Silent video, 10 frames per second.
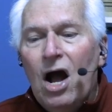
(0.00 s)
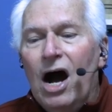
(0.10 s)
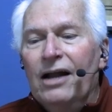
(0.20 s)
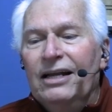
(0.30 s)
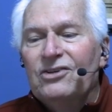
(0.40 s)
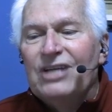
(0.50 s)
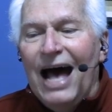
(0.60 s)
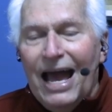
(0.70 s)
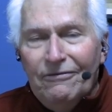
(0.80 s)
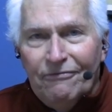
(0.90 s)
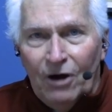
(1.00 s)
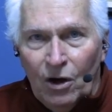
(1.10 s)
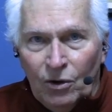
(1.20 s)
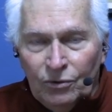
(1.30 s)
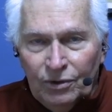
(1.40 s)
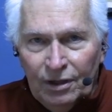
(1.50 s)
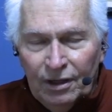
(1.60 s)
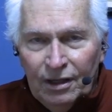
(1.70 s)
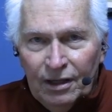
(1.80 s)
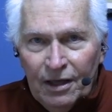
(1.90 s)
on his iPhone,
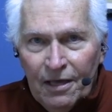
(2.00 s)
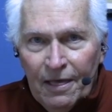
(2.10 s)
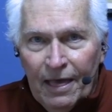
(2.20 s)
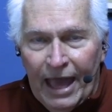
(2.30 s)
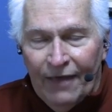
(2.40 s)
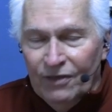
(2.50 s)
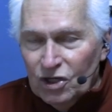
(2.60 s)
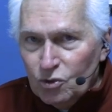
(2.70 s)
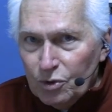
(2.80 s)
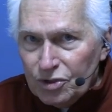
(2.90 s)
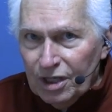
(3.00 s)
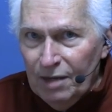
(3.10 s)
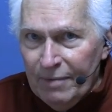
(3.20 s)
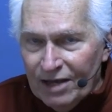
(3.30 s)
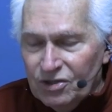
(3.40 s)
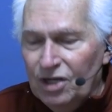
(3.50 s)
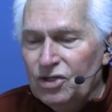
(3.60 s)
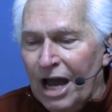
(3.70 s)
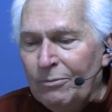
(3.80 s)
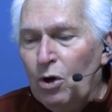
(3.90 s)
and this was the
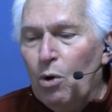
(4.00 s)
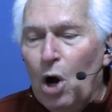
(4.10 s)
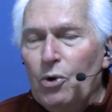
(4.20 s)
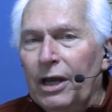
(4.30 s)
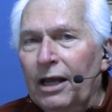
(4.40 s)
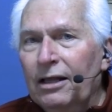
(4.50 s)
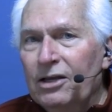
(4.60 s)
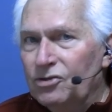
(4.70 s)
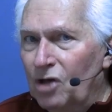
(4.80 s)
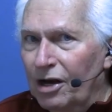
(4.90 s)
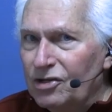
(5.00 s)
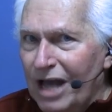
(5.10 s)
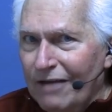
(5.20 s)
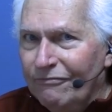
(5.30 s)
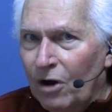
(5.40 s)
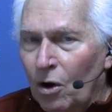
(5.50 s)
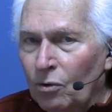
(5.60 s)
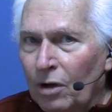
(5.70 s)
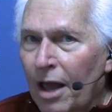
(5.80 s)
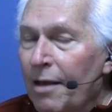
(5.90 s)
message I'm quoting. This is on his
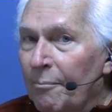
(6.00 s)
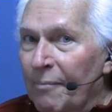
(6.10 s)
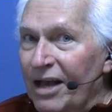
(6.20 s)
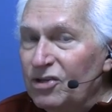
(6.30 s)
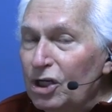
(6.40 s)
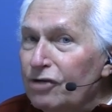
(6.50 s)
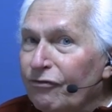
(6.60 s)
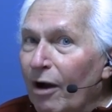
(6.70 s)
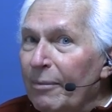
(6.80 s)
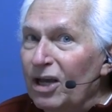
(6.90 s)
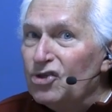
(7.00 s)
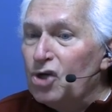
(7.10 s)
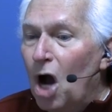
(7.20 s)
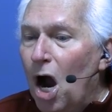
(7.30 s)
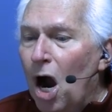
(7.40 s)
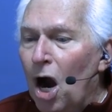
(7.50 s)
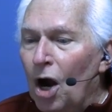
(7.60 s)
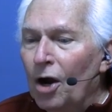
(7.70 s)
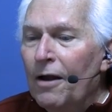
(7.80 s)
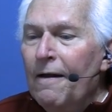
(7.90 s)
iPhone, message from his
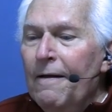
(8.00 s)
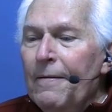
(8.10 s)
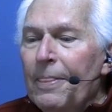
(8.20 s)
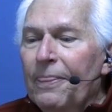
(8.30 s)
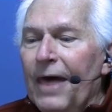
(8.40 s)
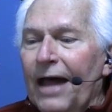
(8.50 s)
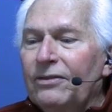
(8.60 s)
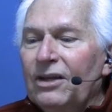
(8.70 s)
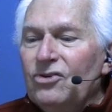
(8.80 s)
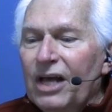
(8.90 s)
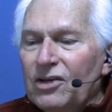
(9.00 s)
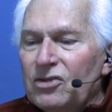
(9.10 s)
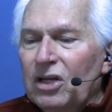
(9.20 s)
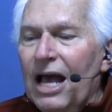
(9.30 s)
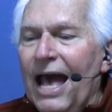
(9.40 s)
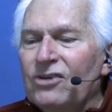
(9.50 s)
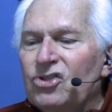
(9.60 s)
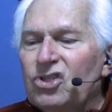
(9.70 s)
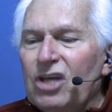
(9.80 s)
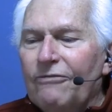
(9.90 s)
car that the Tesla has
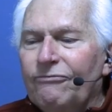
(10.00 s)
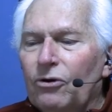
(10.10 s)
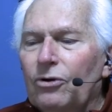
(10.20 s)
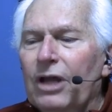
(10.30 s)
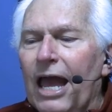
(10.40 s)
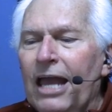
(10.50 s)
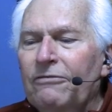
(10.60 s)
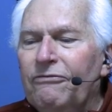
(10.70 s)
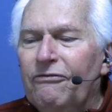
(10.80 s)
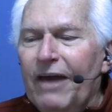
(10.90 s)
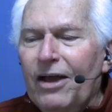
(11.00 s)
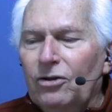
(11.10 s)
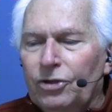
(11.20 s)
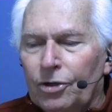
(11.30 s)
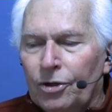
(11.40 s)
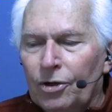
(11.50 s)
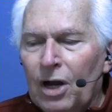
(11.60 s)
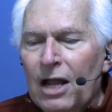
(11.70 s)
suffered a failure